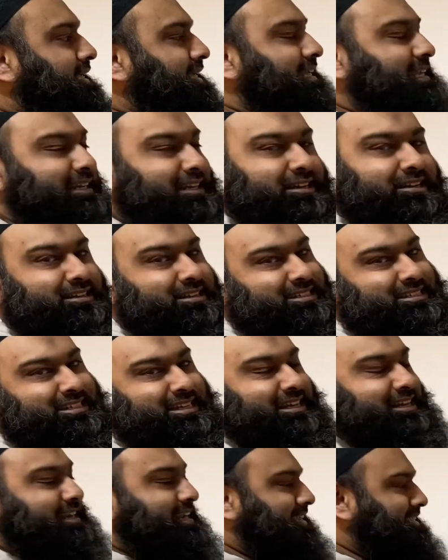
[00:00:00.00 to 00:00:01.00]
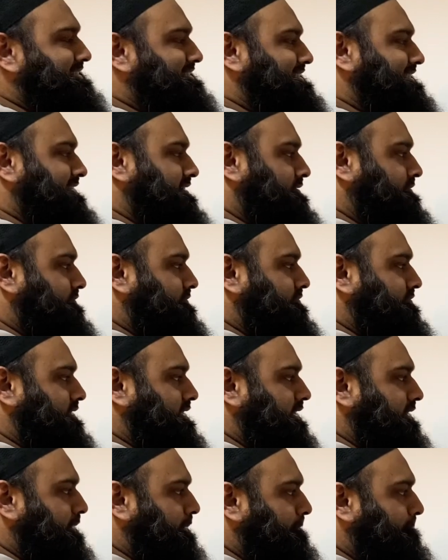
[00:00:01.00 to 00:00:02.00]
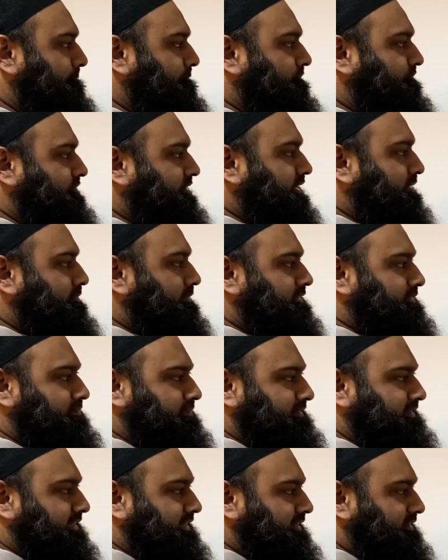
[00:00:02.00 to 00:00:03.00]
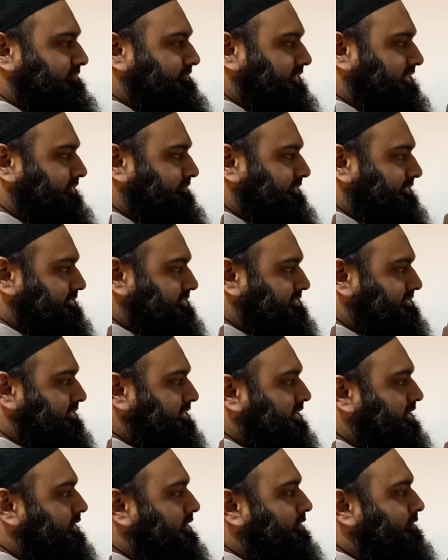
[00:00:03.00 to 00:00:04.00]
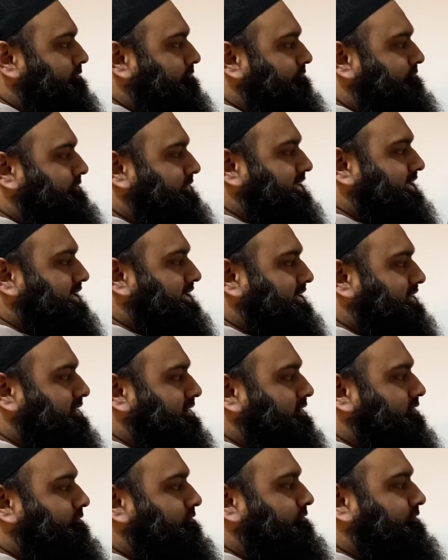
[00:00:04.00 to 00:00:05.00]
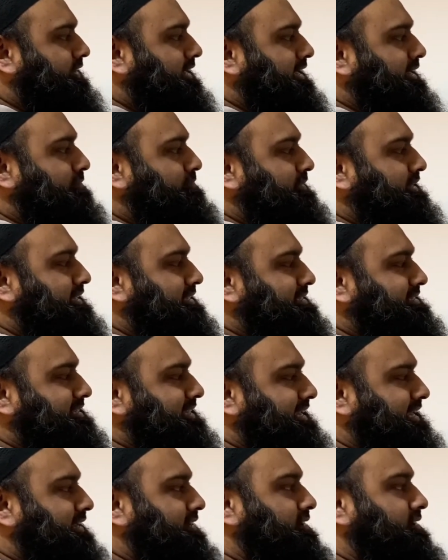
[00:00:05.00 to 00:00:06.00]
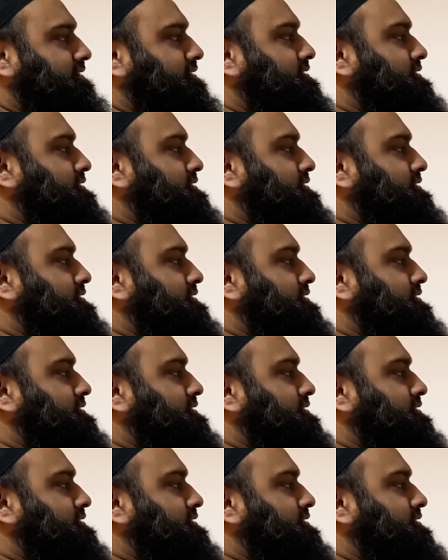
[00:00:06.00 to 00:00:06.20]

heedless and lazy. Yeah? Allah forgive us. Fi means in.